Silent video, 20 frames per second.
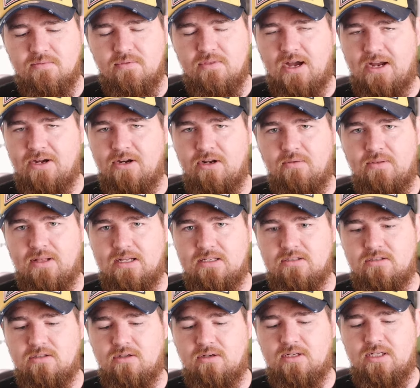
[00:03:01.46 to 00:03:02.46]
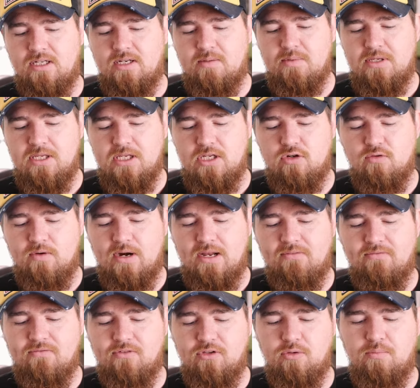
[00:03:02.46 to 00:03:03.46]
I know that's not going to be great
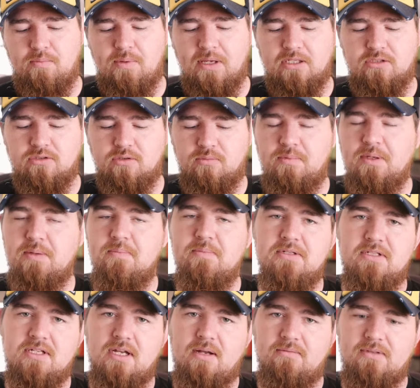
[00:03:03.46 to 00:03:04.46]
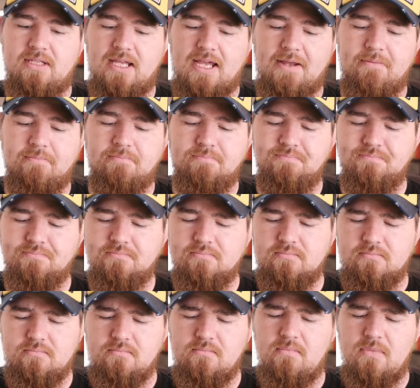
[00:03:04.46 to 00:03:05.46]
for you pixel peepers out there,
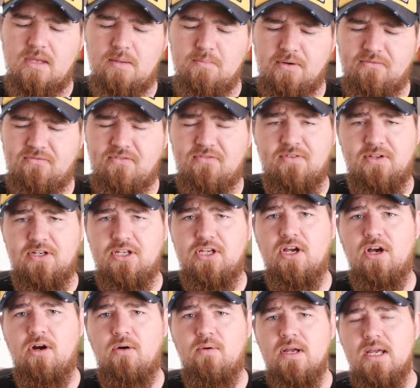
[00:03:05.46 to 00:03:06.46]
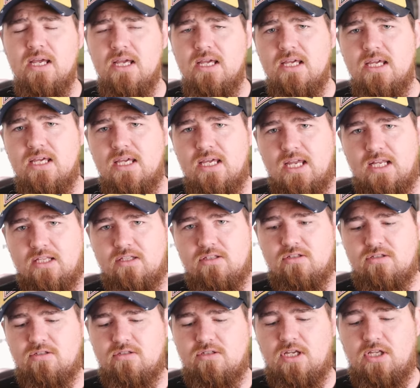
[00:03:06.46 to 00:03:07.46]
but for video,
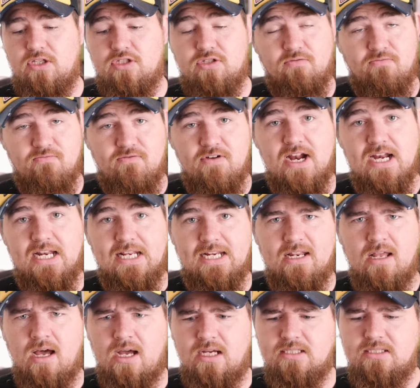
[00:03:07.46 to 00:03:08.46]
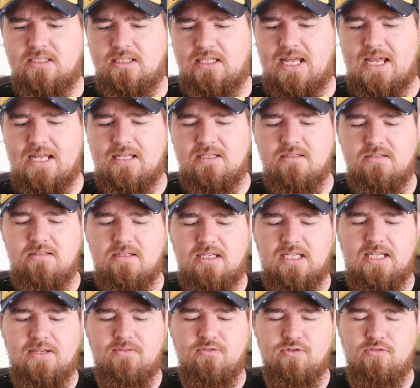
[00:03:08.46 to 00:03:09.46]
it's a really nice lens. It
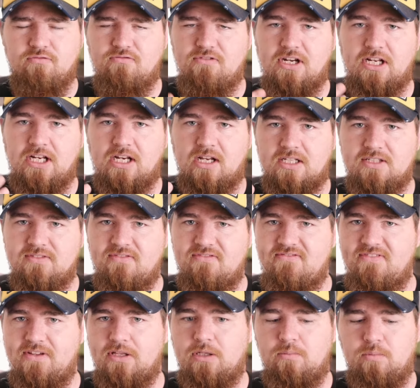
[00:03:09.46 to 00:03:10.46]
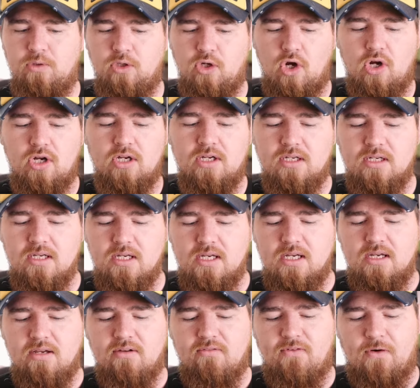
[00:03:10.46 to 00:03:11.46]
gives you a really nice film look,
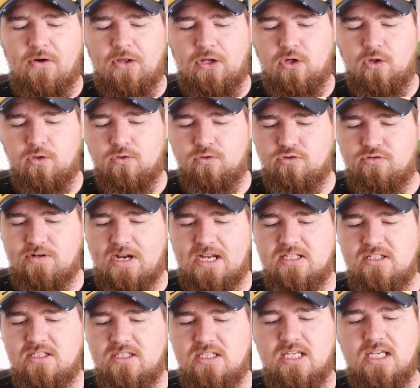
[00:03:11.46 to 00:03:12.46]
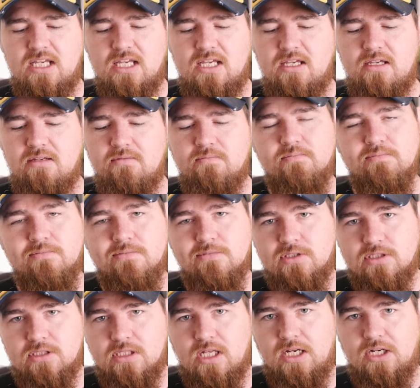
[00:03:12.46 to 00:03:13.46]
very contrasty,
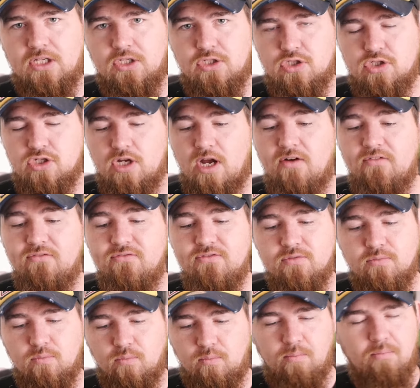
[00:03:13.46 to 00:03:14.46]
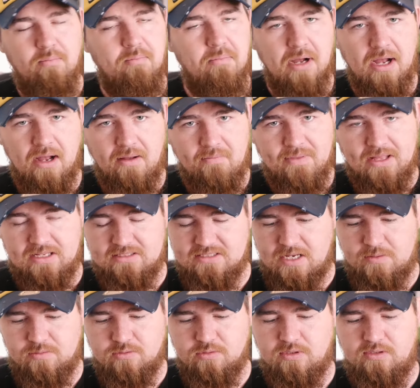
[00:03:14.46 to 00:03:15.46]
slightly soft, but that's
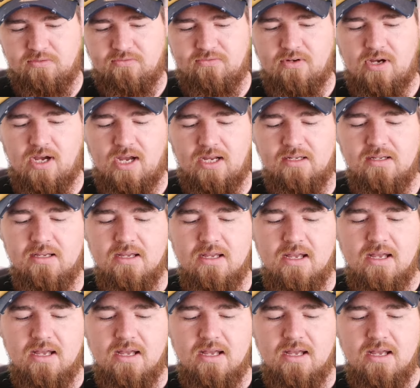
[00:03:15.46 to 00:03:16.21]
absolutely fine.